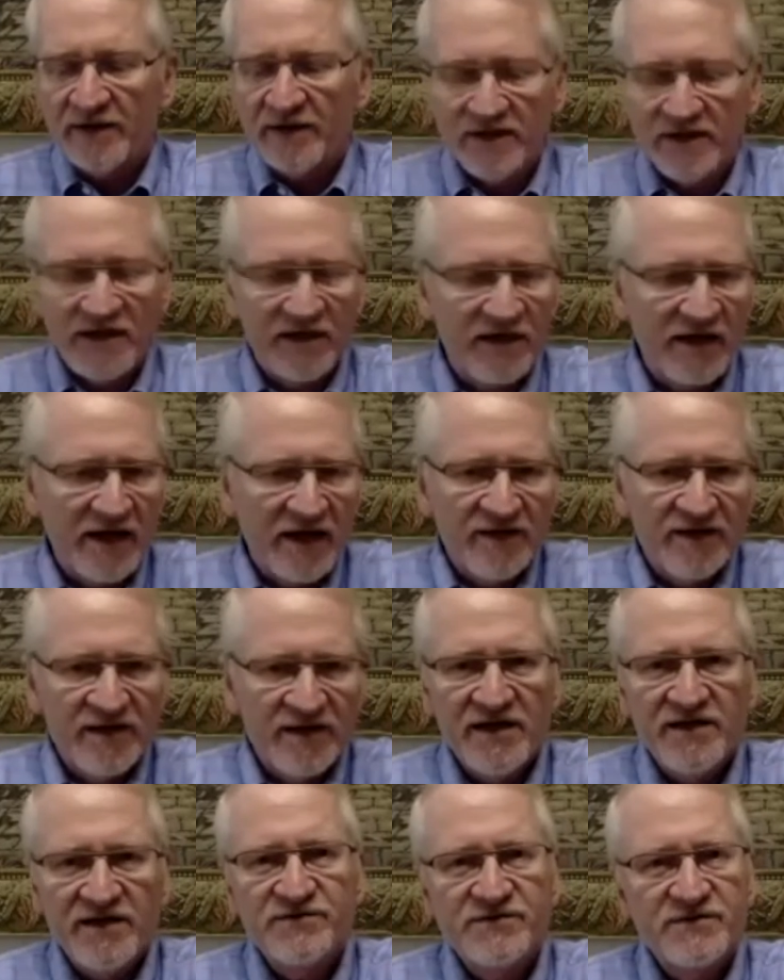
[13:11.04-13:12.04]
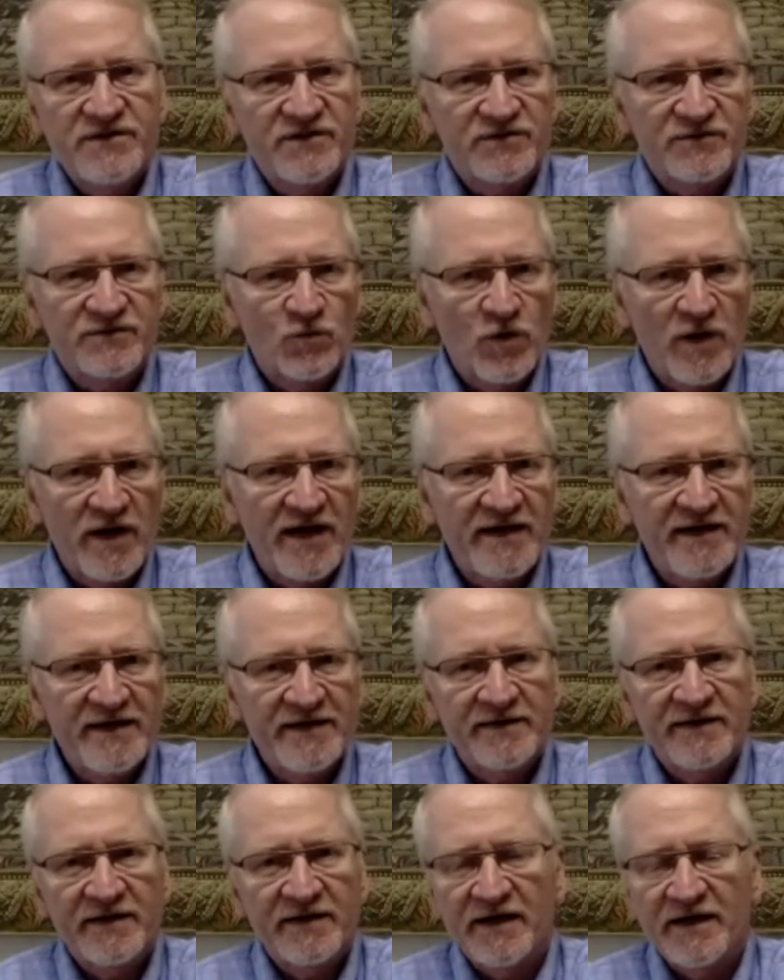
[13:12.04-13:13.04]
Uh, and the easiest way
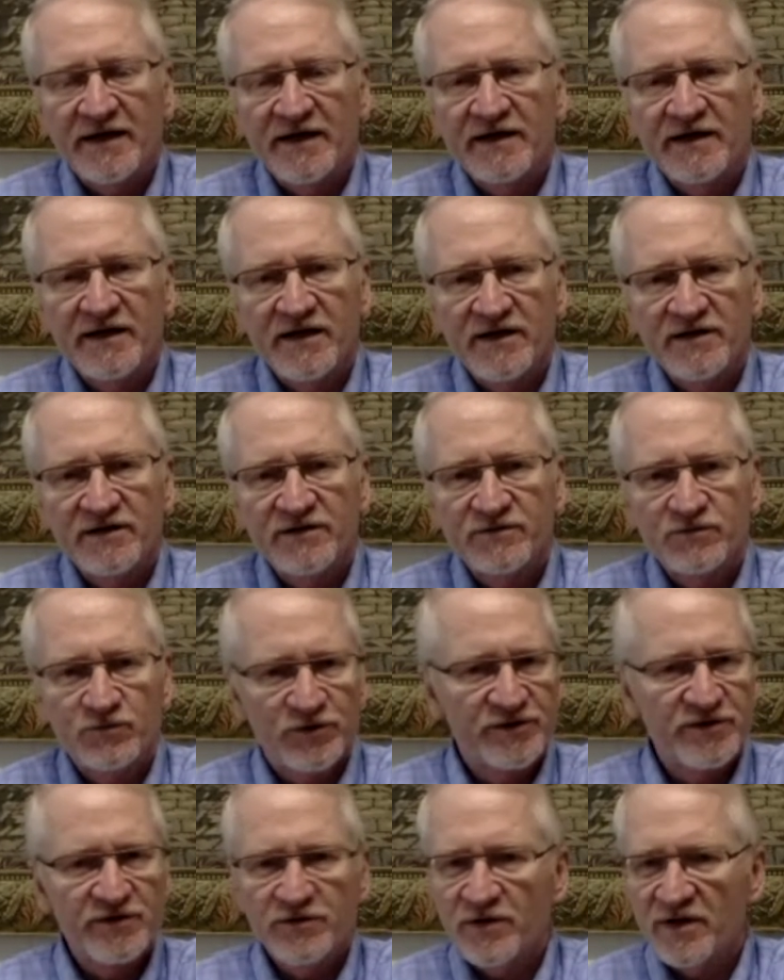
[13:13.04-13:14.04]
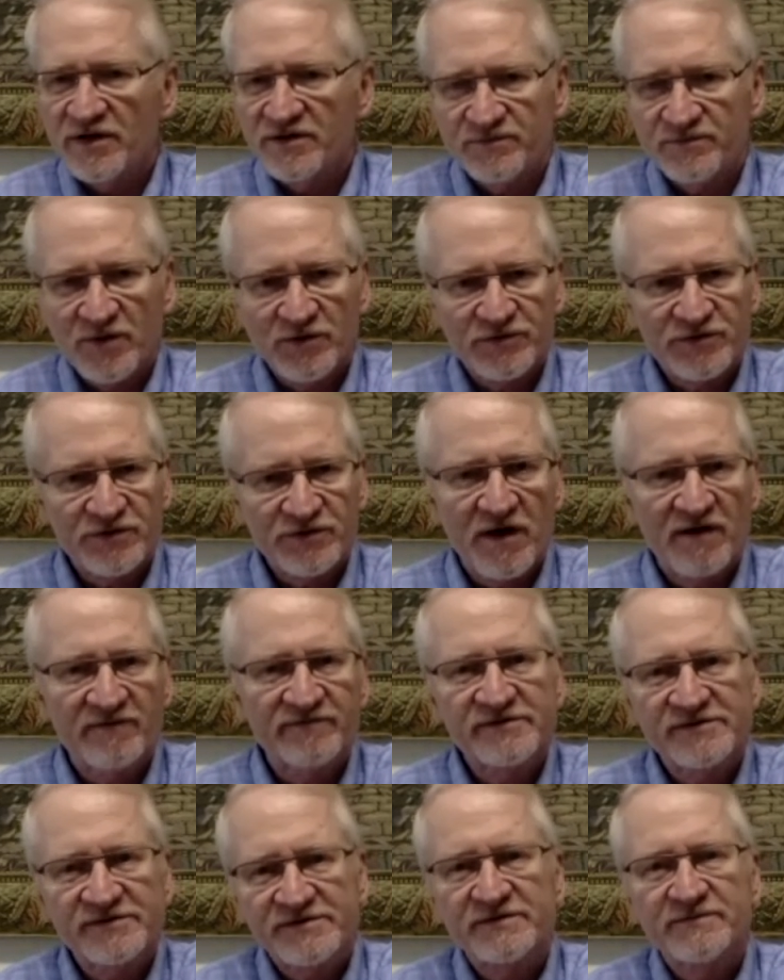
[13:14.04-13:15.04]
uh, is with the U.S. Post
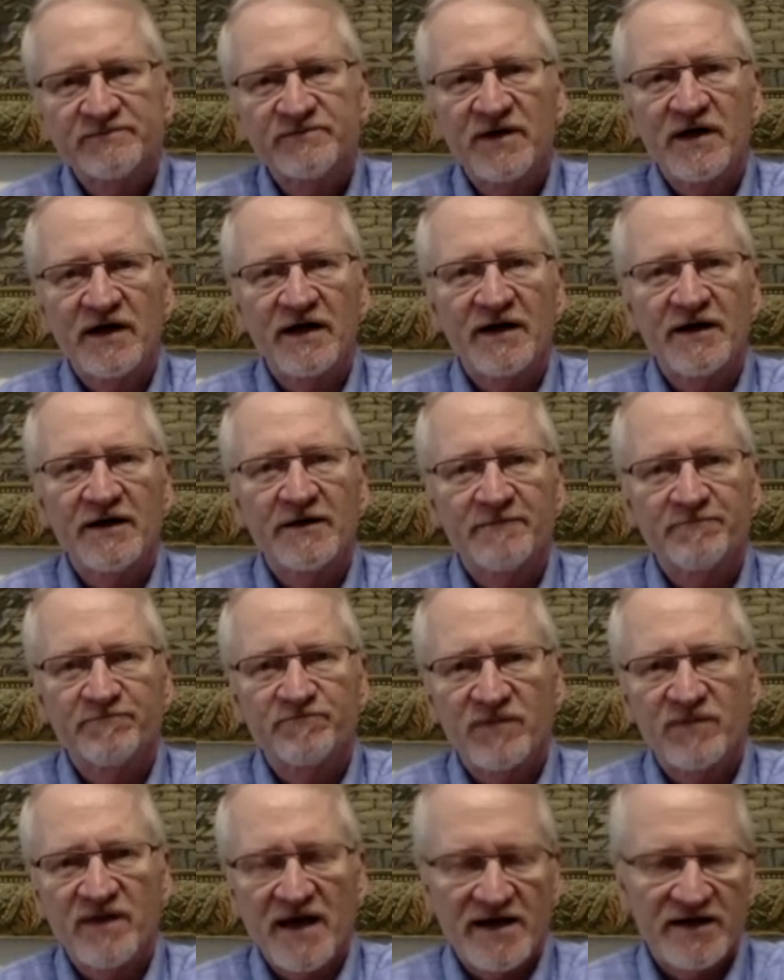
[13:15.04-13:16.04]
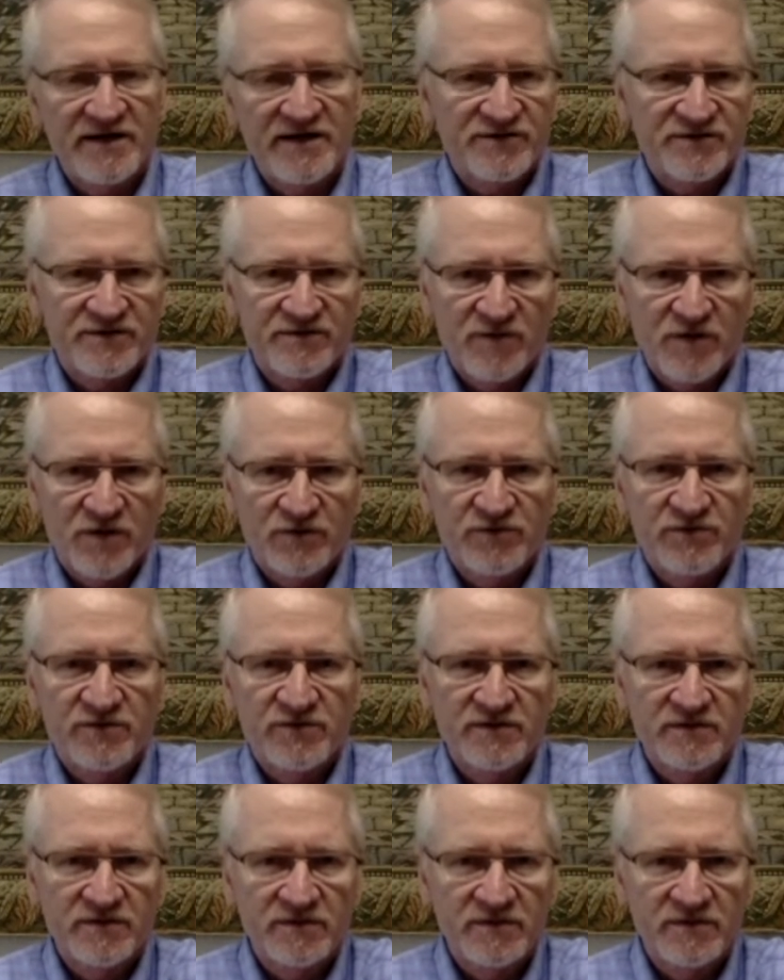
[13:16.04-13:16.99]
Office. Um, that is the most